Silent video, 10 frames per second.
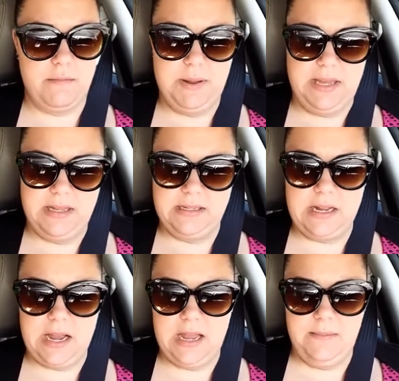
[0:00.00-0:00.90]
ARP this
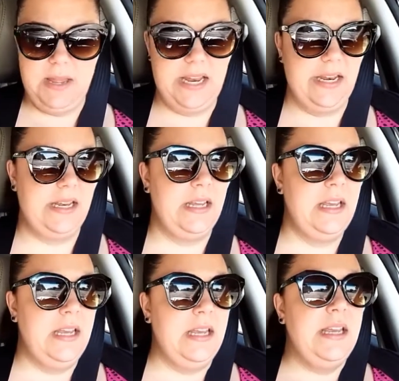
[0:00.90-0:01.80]
time,
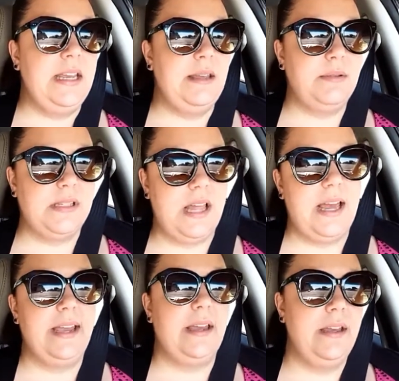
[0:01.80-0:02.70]
and he was
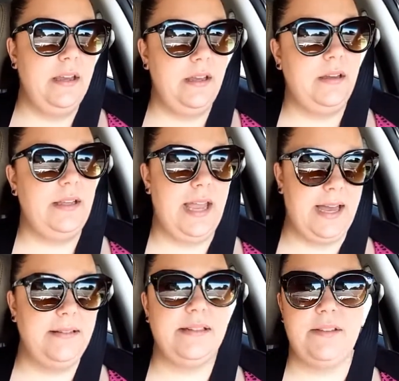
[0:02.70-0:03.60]
like,
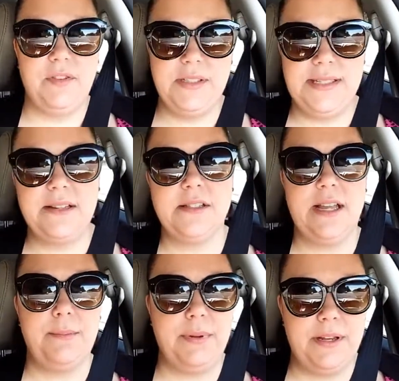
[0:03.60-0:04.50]
yeah, definitely
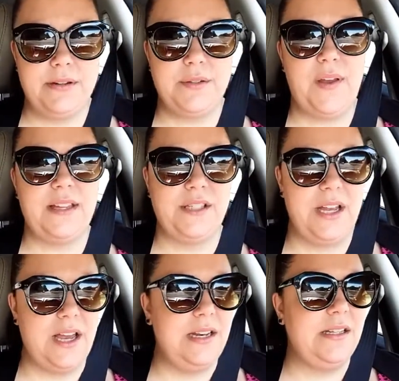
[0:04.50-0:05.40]
sounds like plantar
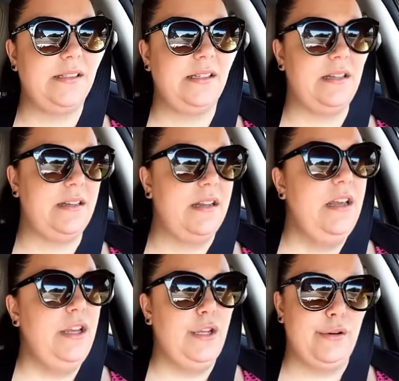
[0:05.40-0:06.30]
fasciitis,
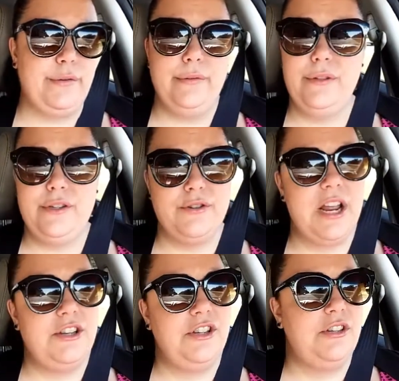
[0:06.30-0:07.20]
and you're doing the
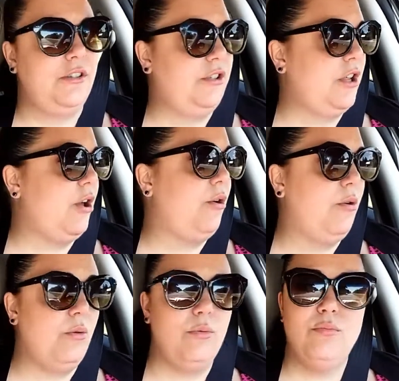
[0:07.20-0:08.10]
stretches,
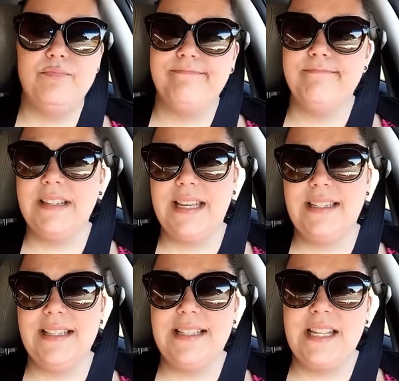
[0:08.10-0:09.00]
so
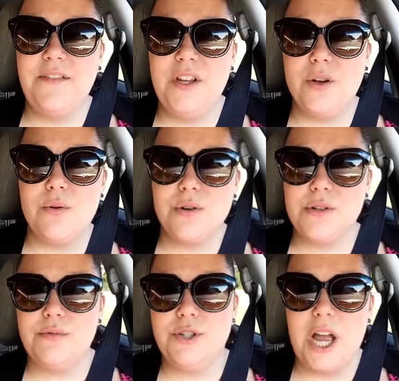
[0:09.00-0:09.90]
let's give you a
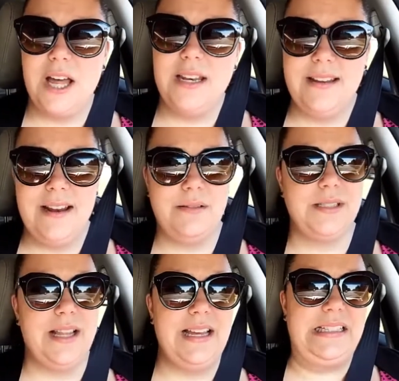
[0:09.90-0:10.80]
cortisone shot. And I
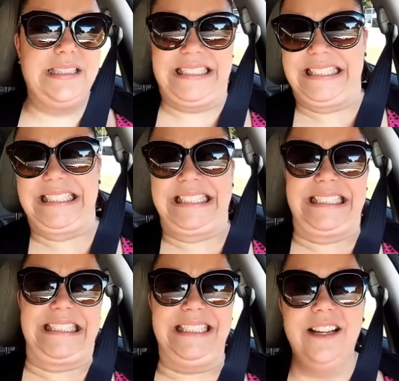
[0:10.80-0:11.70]
was like,
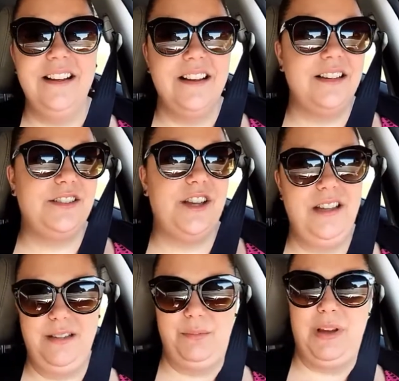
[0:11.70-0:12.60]
a
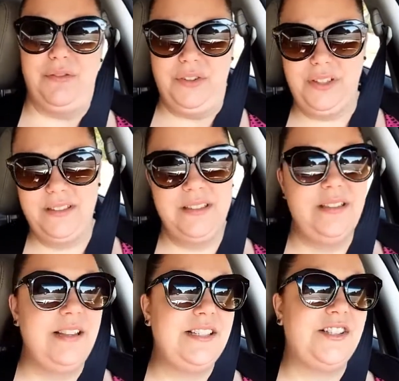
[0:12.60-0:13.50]
shot in my foot?
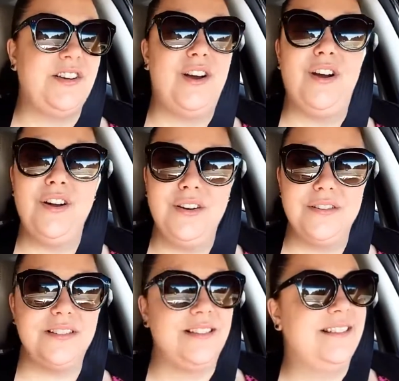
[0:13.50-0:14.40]
That's gonna
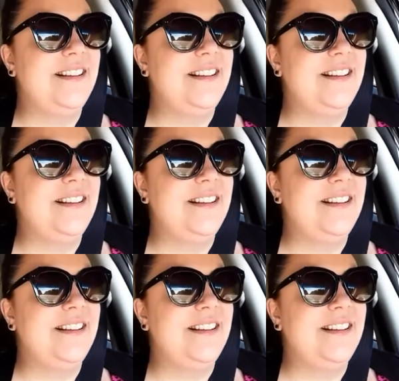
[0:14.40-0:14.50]
hurt.